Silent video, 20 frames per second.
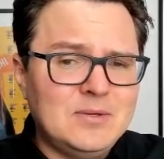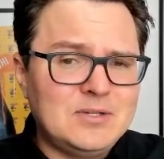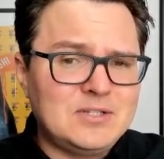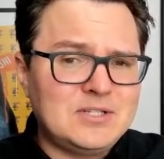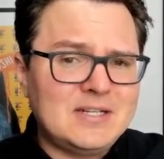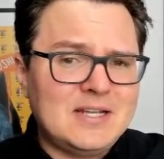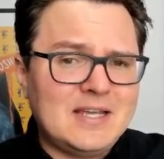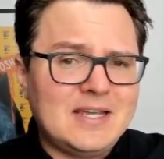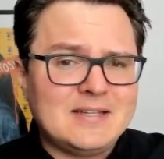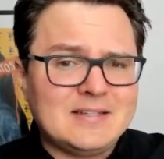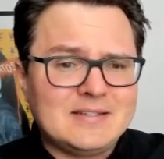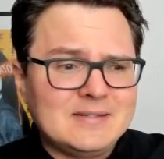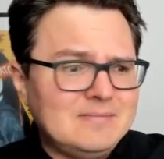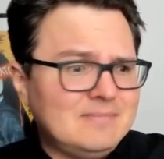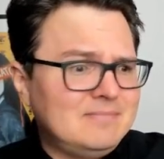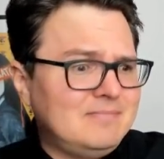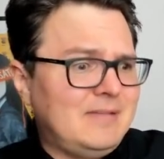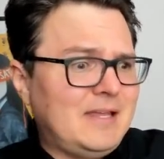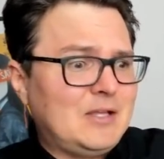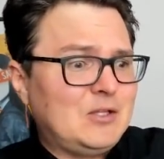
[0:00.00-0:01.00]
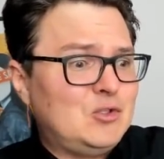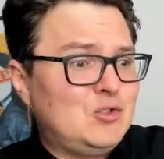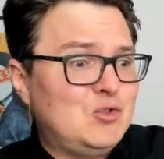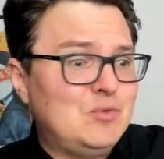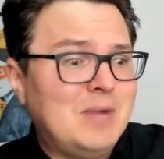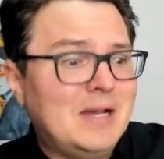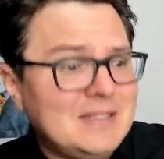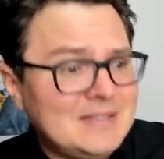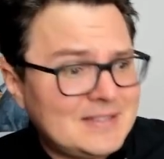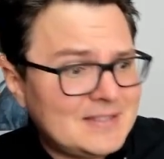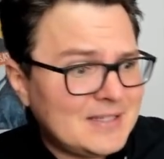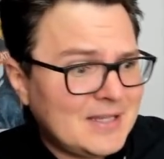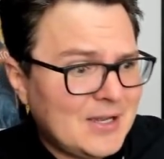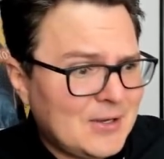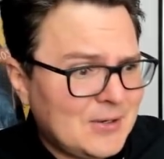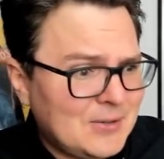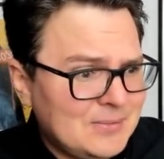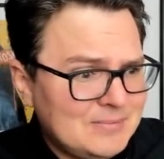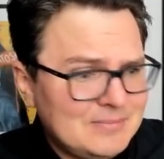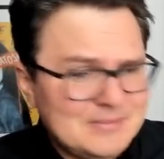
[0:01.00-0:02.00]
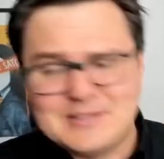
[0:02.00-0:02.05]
which it hit like 2 months ago.